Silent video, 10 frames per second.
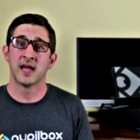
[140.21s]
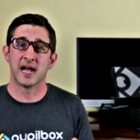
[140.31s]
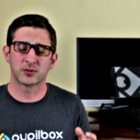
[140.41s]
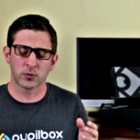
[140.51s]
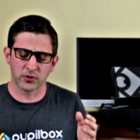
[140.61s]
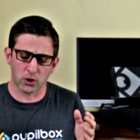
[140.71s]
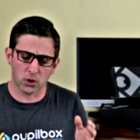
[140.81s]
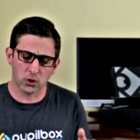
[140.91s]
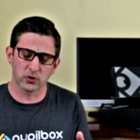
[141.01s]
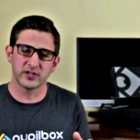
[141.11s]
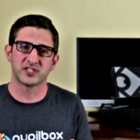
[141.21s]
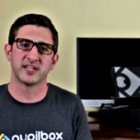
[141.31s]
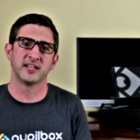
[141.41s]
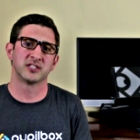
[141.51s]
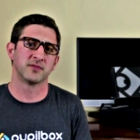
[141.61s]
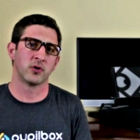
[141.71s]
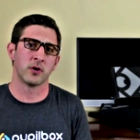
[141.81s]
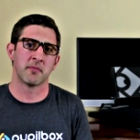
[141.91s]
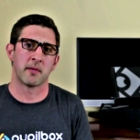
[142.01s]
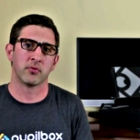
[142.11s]
as we're in the early stages of
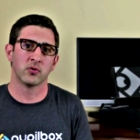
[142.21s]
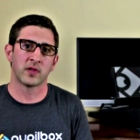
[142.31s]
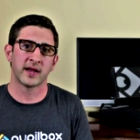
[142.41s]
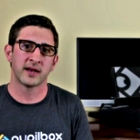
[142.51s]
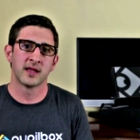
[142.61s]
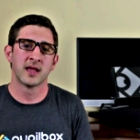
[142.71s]
knowing about blue light,